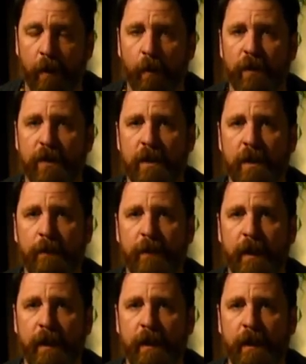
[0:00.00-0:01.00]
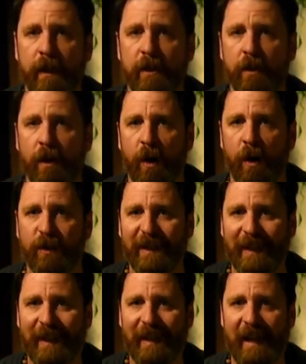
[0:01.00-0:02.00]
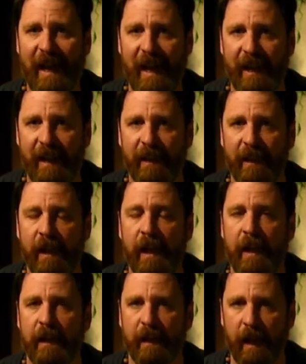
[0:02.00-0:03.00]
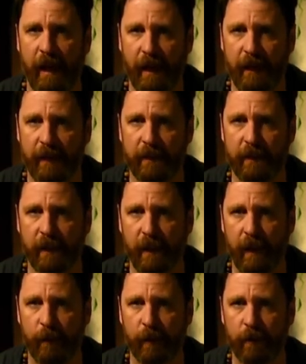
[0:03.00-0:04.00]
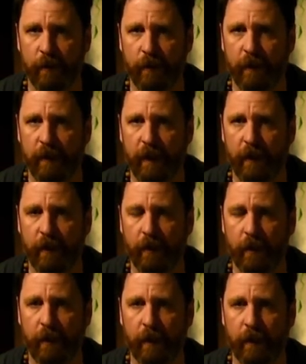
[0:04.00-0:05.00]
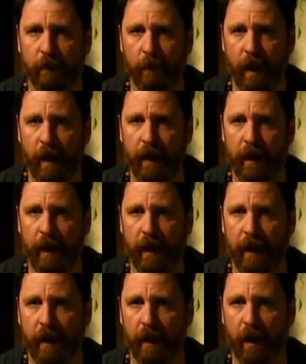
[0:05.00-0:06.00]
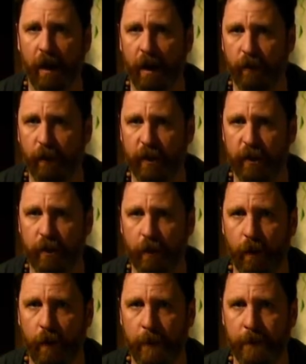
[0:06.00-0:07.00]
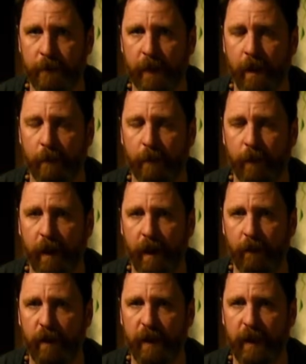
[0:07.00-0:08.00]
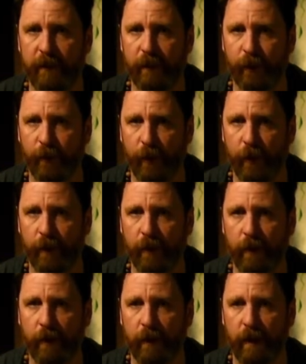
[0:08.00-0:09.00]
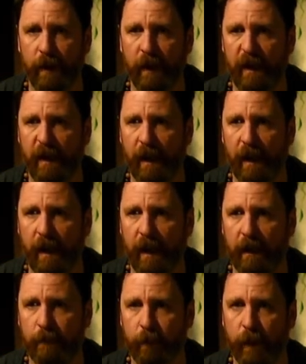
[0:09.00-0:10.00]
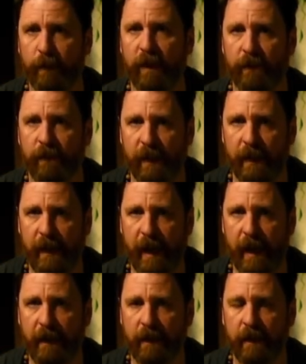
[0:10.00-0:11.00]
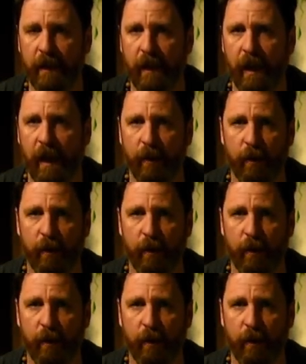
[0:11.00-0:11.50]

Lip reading: with something that is called lye. Lye is a chemical that you can buy at a hardware store, but I went even further primitive than that. I